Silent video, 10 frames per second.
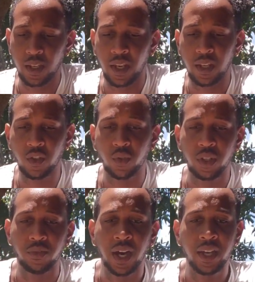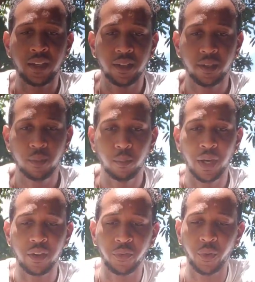and then you divide
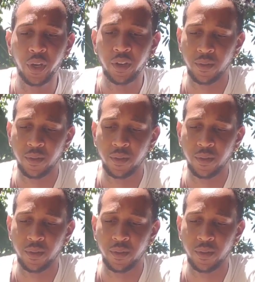by 3,